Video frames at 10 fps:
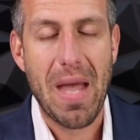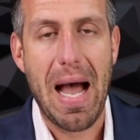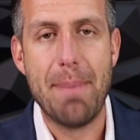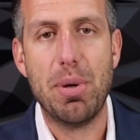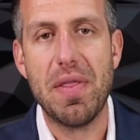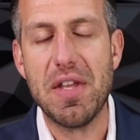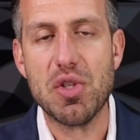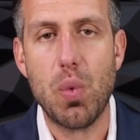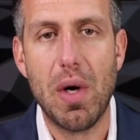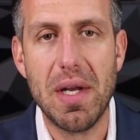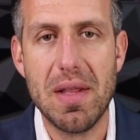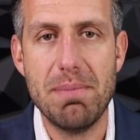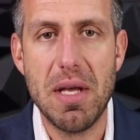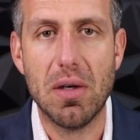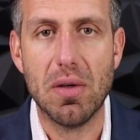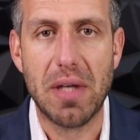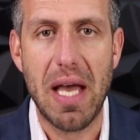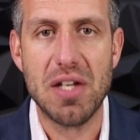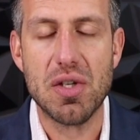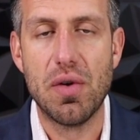I put this one in the middle,
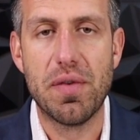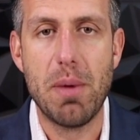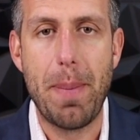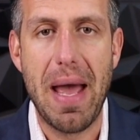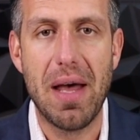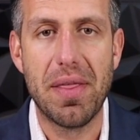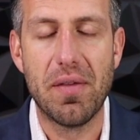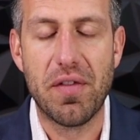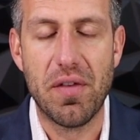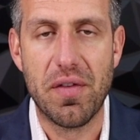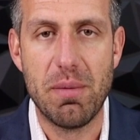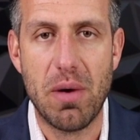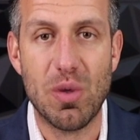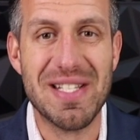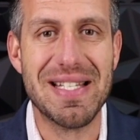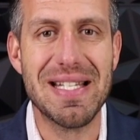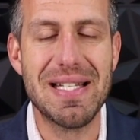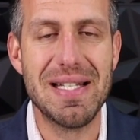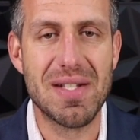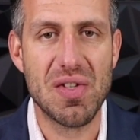okay? So from a path, from a
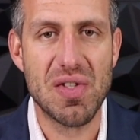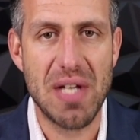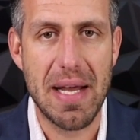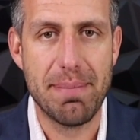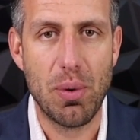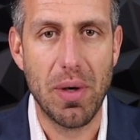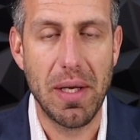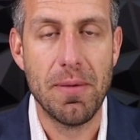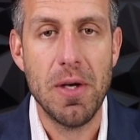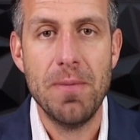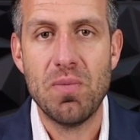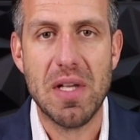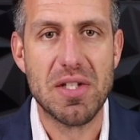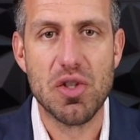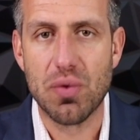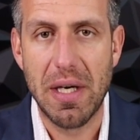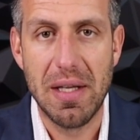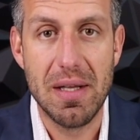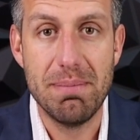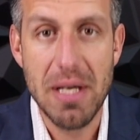resistance standpoint, this is right
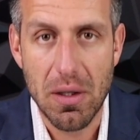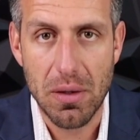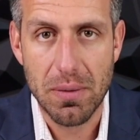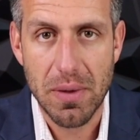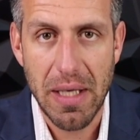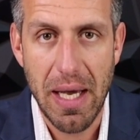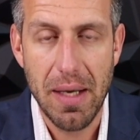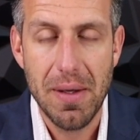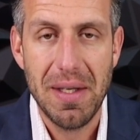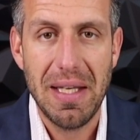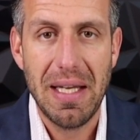in the middle, okay?